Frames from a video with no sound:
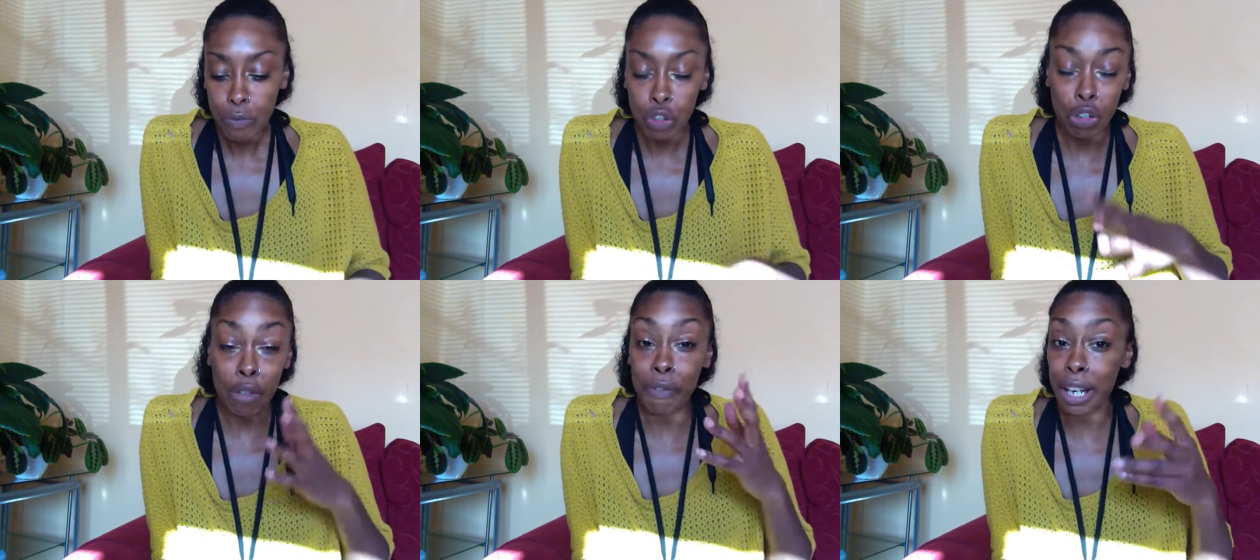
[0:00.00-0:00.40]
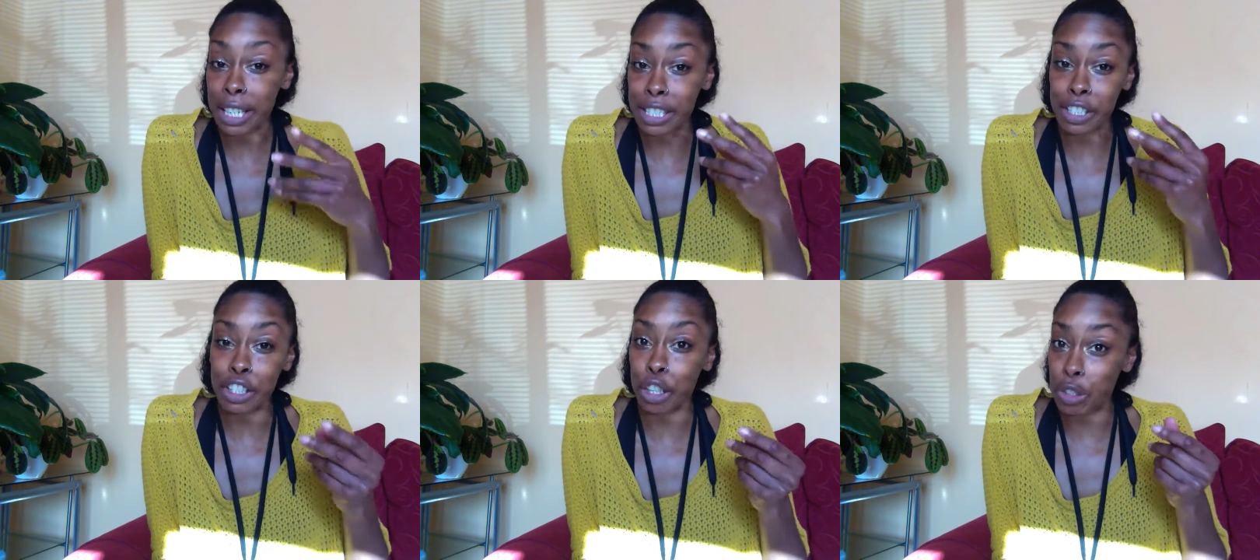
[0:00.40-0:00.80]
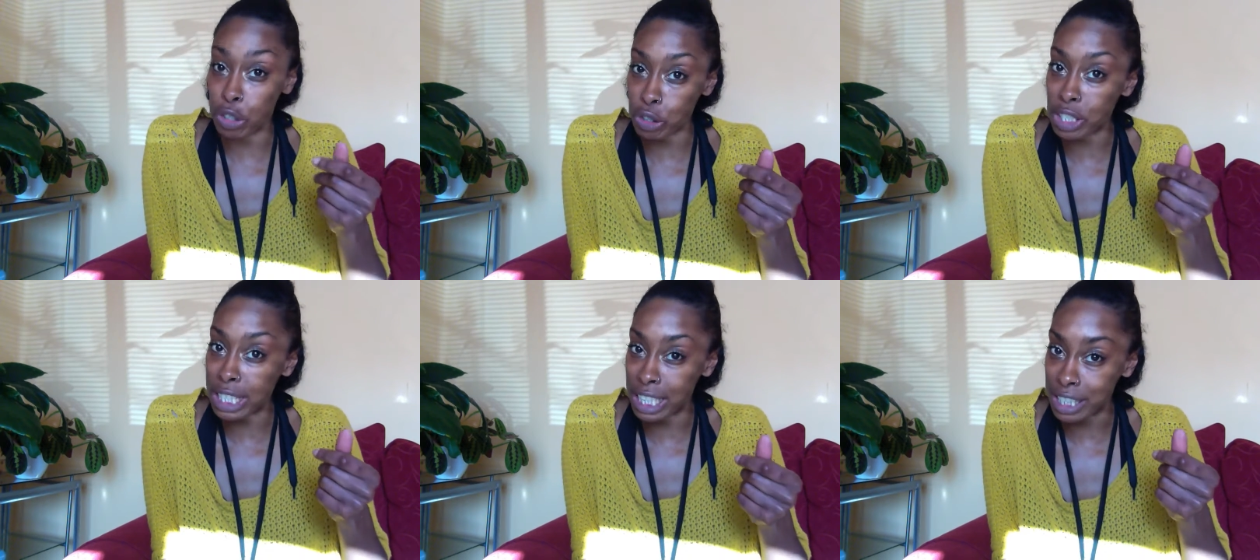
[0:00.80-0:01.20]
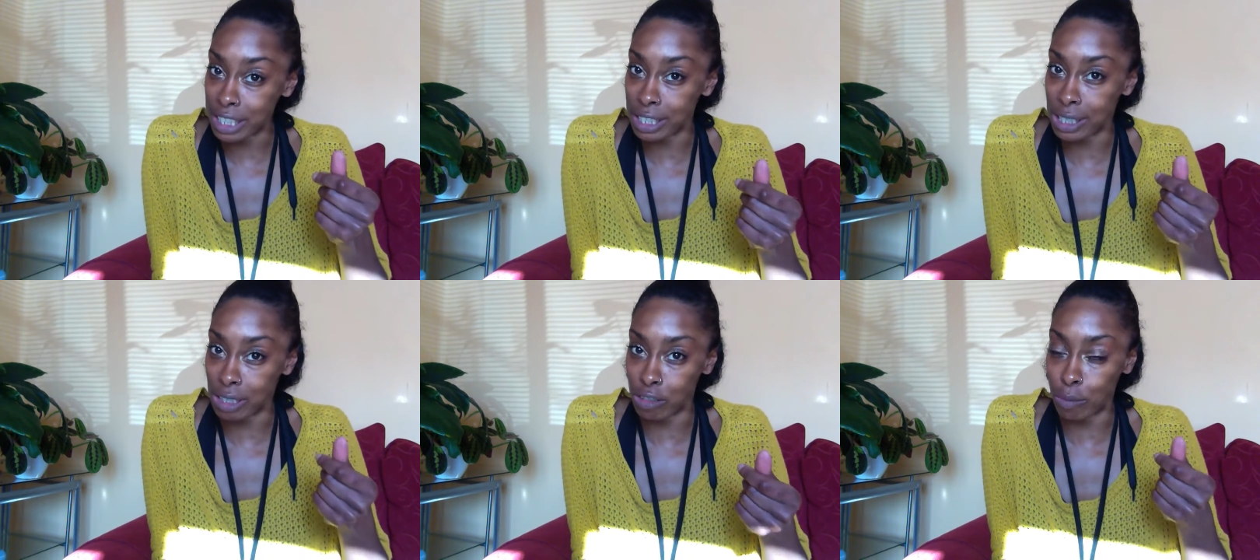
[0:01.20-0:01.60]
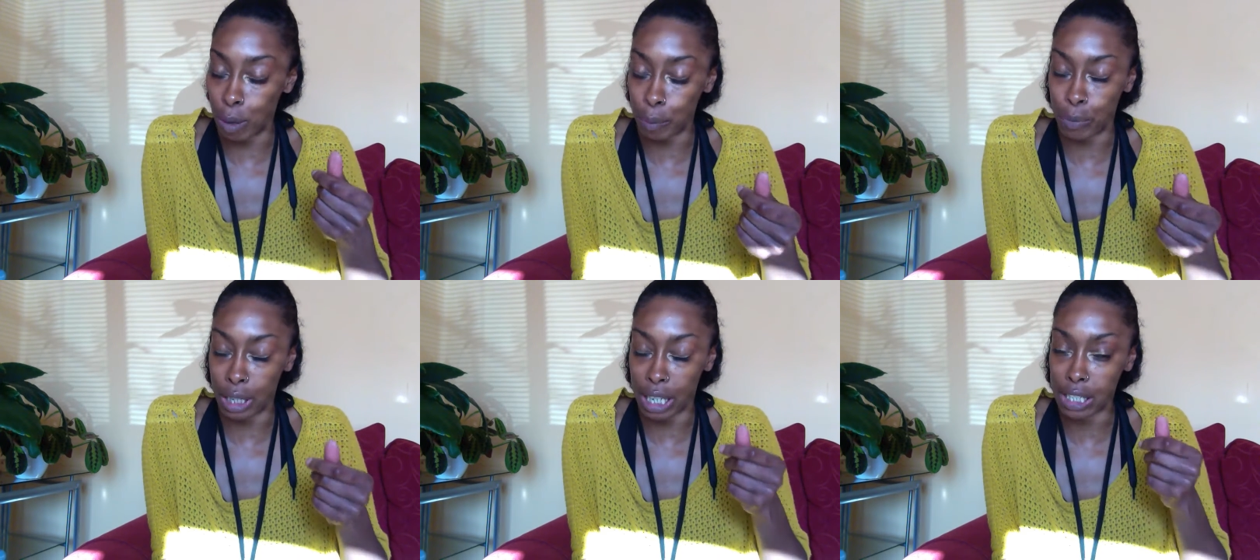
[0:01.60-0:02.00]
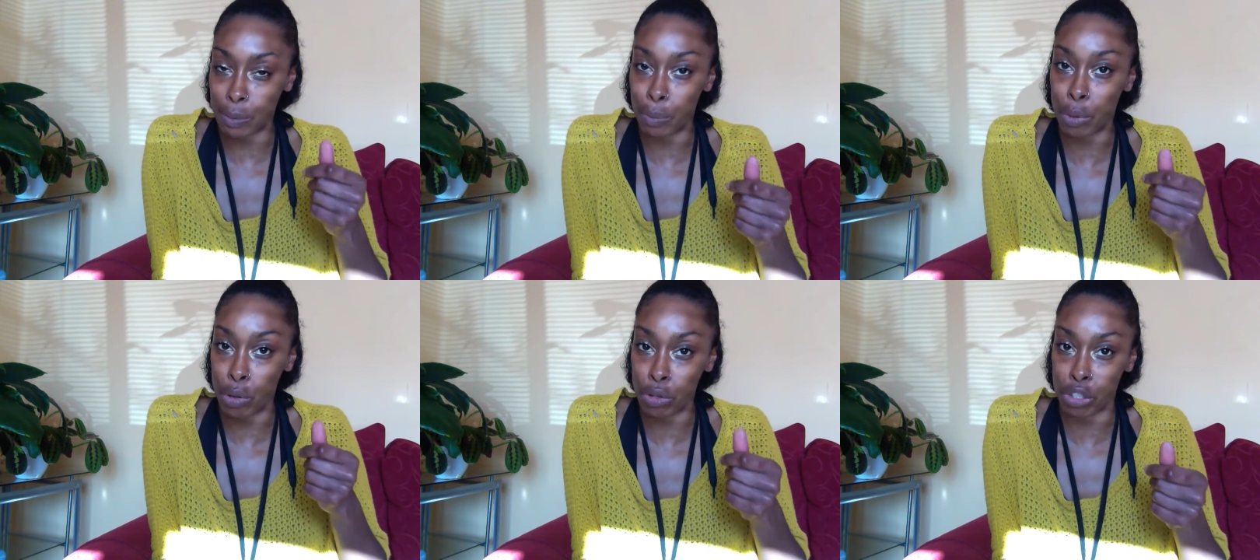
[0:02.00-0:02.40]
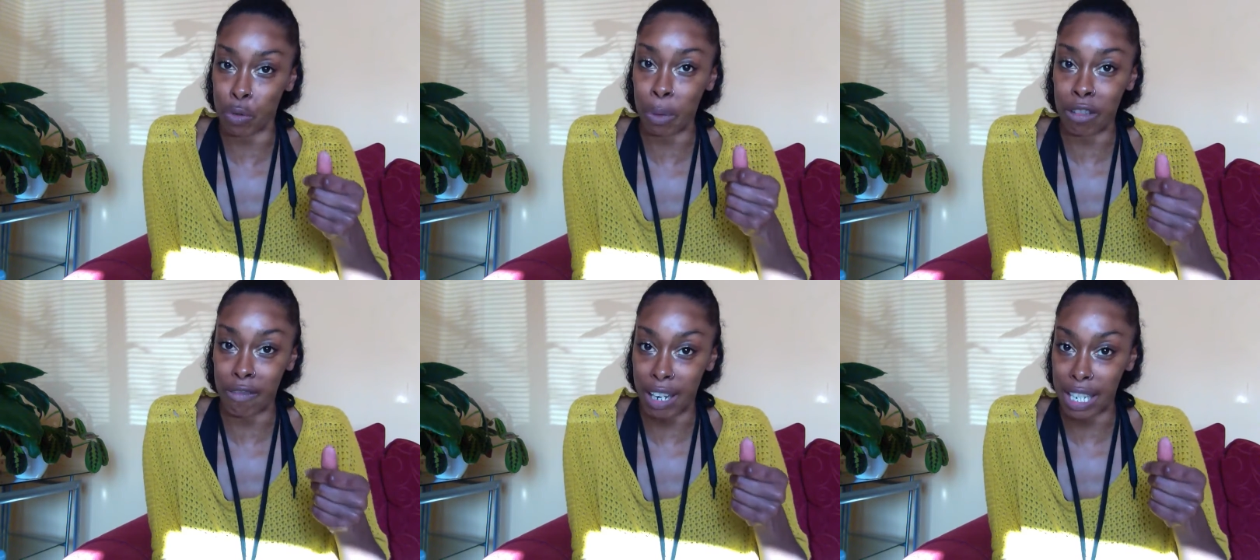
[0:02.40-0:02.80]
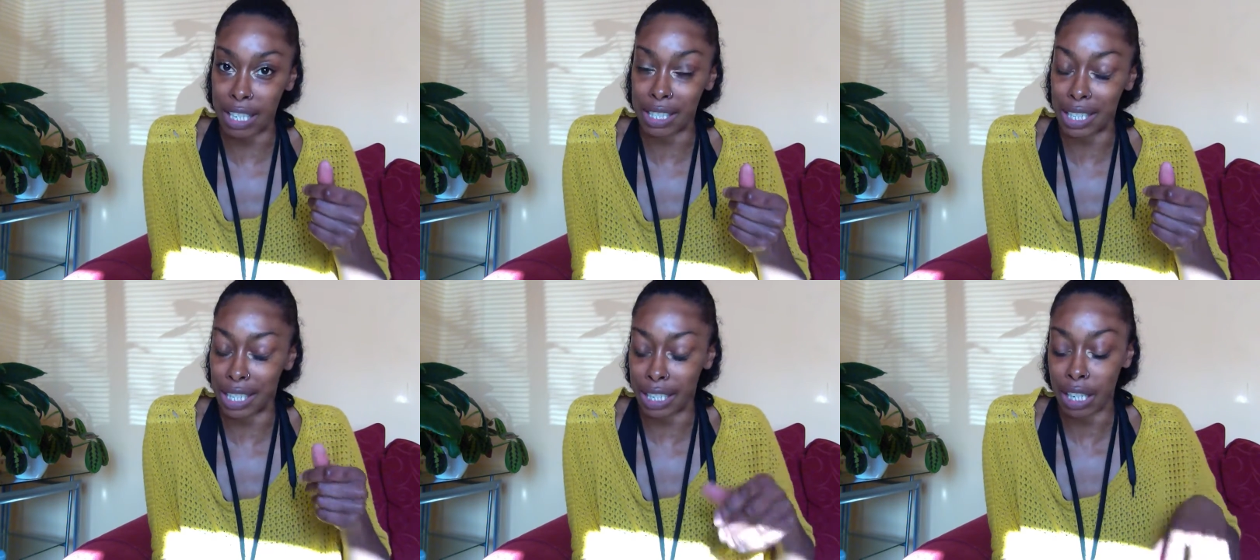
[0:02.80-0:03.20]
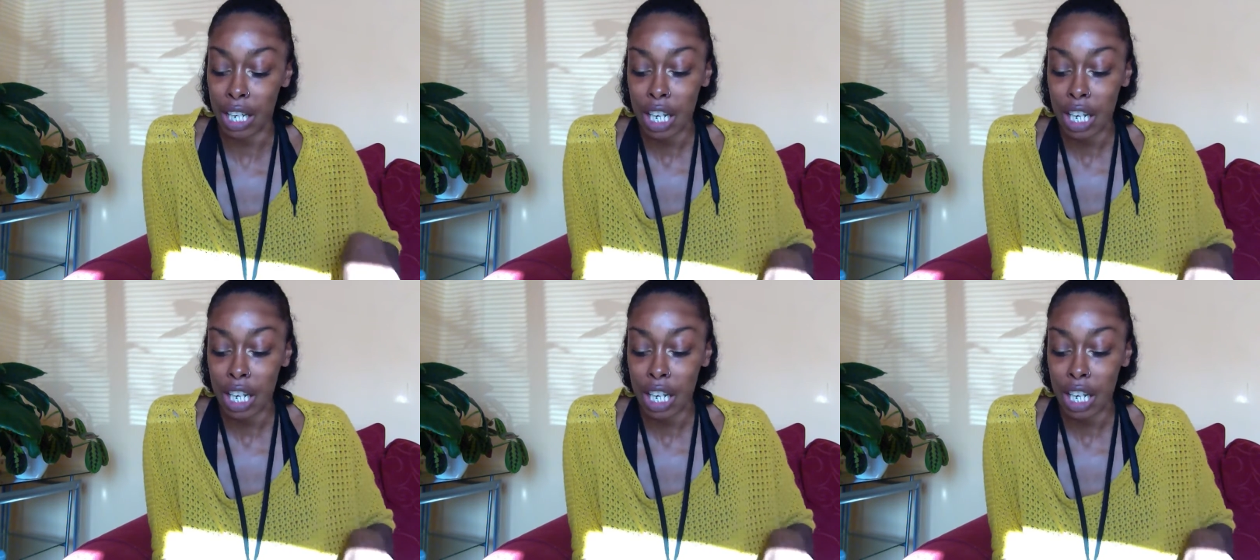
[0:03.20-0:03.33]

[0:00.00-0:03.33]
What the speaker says: Not forgetting to use your senses, remember, that's important when writing.